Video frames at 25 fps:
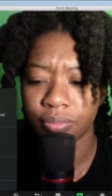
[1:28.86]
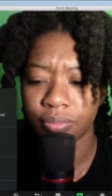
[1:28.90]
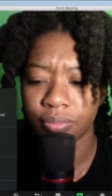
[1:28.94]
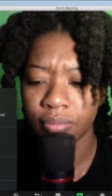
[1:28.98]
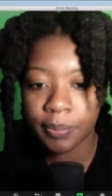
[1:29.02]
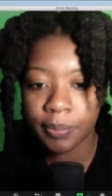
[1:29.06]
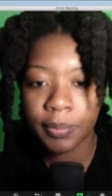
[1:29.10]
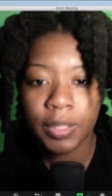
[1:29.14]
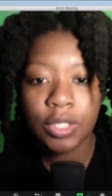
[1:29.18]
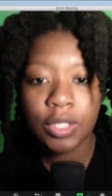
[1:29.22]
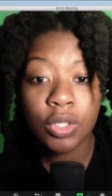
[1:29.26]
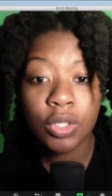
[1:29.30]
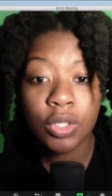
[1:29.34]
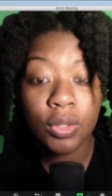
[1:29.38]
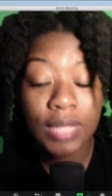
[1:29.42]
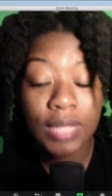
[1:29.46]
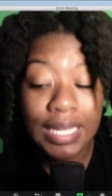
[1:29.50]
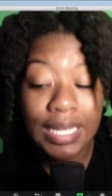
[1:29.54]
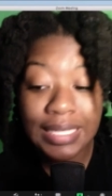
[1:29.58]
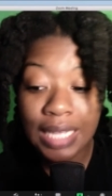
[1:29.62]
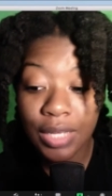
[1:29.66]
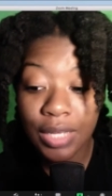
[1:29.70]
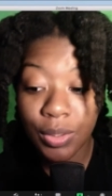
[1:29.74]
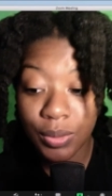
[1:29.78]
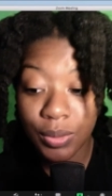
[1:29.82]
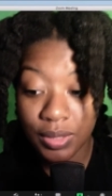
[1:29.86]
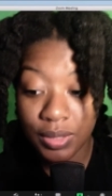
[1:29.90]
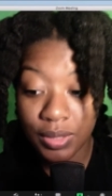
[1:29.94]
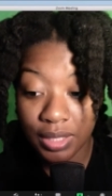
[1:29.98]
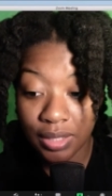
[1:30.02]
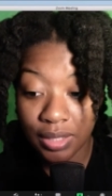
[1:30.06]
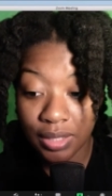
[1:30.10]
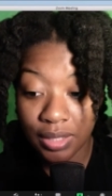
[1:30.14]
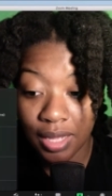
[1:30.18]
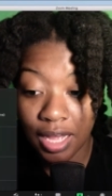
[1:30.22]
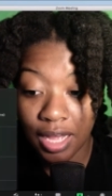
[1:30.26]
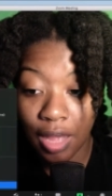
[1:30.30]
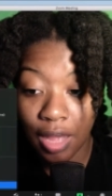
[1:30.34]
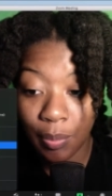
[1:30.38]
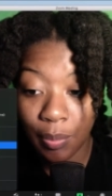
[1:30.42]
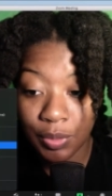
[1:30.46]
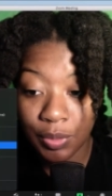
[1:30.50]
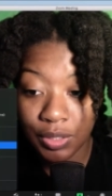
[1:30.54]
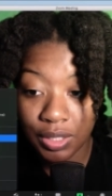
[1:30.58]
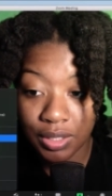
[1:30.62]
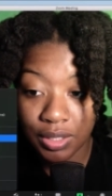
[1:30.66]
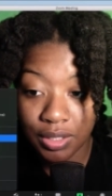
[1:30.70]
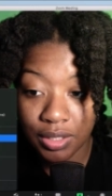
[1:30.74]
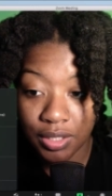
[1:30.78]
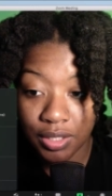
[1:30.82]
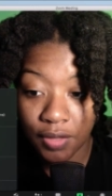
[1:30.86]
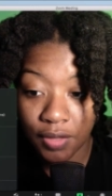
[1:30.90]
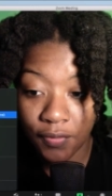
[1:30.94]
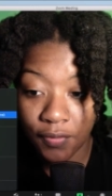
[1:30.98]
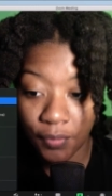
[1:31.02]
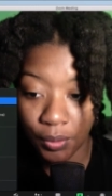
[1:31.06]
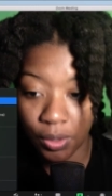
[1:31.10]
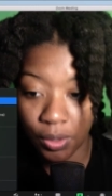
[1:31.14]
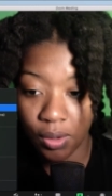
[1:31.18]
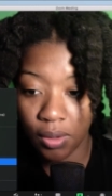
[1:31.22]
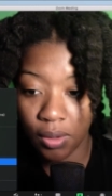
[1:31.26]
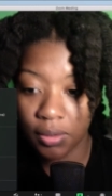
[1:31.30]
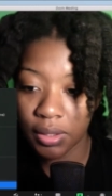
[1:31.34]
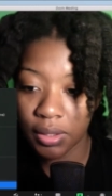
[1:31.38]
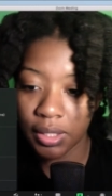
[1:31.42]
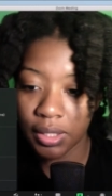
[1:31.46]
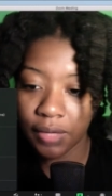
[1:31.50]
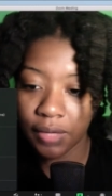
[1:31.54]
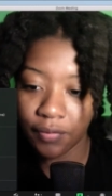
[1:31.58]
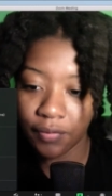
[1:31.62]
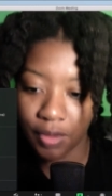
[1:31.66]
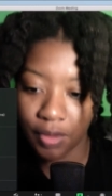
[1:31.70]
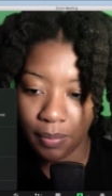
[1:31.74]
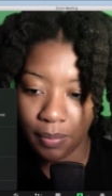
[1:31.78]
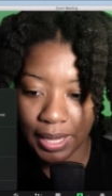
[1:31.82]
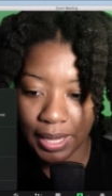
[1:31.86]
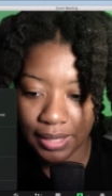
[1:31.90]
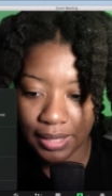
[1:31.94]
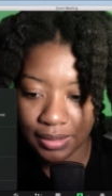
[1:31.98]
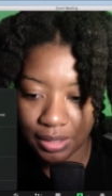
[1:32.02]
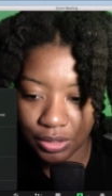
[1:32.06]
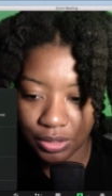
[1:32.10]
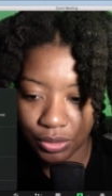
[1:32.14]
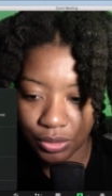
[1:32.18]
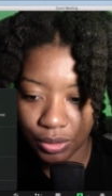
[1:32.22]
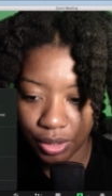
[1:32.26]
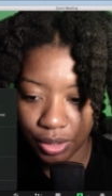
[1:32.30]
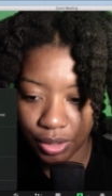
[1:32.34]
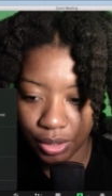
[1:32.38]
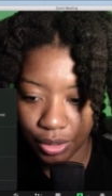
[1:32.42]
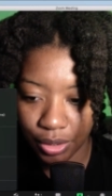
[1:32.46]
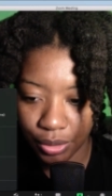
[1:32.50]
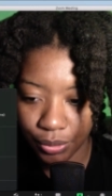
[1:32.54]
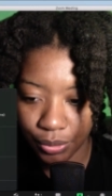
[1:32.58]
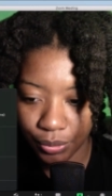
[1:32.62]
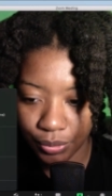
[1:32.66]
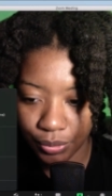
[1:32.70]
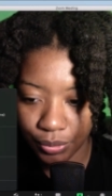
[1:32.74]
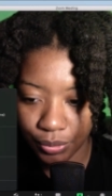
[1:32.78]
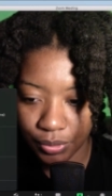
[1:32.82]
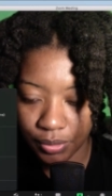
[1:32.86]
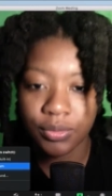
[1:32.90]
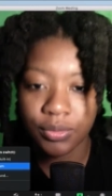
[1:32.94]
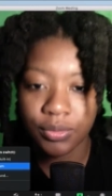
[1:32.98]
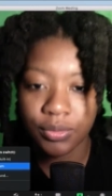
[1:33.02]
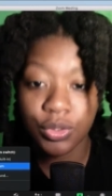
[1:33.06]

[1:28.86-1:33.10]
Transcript: So that's how you'd see the options for all the different mics that you could use.